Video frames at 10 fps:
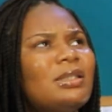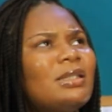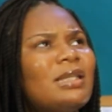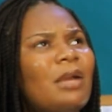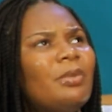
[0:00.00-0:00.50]
is
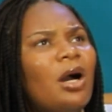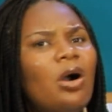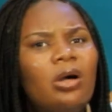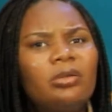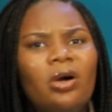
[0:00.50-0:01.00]
a time that
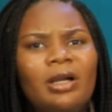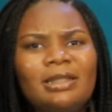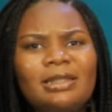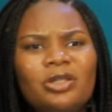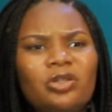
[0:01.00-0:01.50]
all
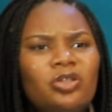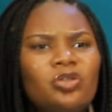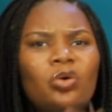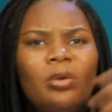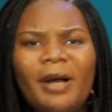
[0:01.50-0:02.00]
organizations
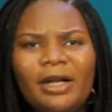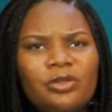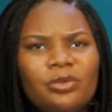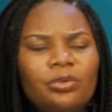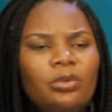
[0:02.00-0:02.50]
should go
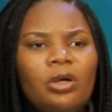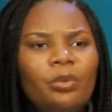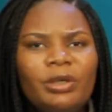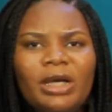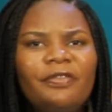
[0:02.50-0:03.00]
back to
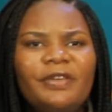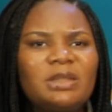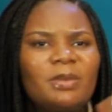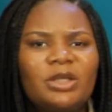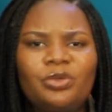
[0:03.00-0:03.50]
without
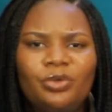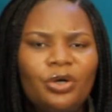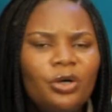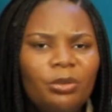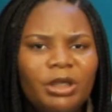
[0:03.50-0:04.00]
face masks, you're
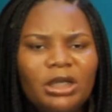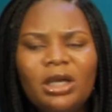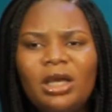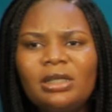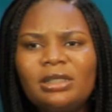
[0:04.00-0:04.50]
not coming.
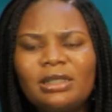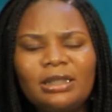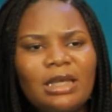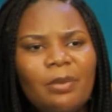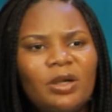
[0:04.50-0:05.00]
This is
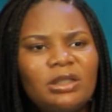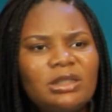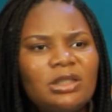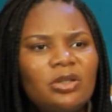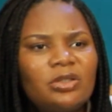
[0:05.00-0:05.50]
a time
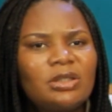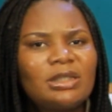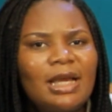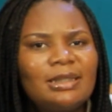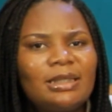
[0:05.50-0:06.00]
organizations should
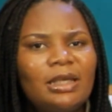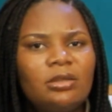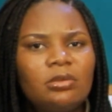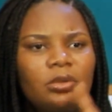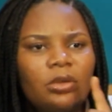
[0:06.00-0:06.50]
start
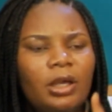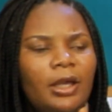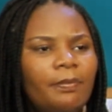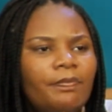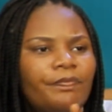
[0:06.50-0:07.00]
saying
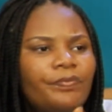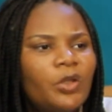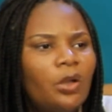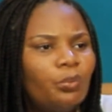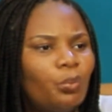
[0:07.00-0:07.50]
you
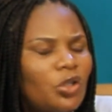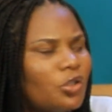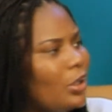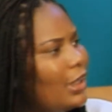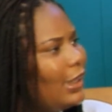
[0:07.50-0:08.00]

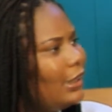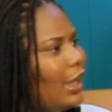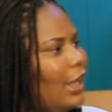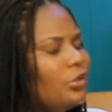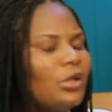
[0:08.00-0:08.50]
wash your hand at
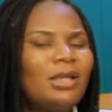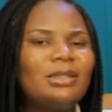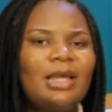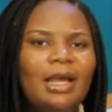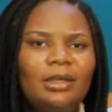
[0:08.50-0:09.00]
the
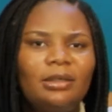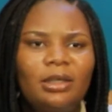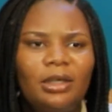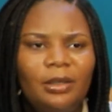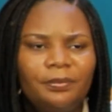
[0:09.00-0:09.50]
entrance
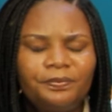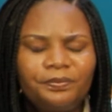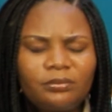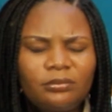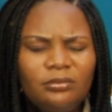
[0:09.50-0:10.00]
and
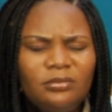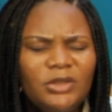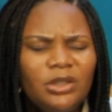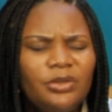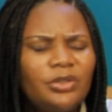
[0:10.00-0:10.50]

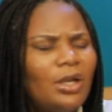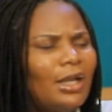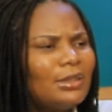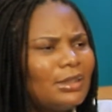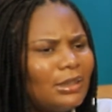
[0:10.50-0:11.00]
use your
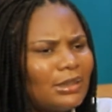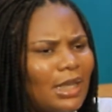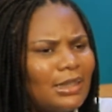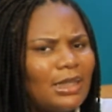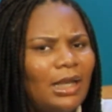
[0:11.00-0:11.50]
hand
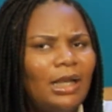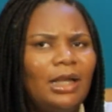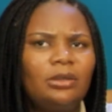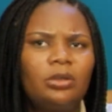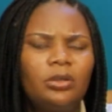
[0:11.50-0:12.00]
sanitizer
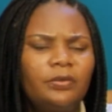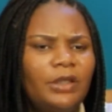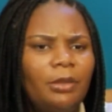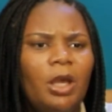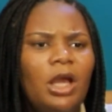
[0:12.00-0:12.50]
and all of them.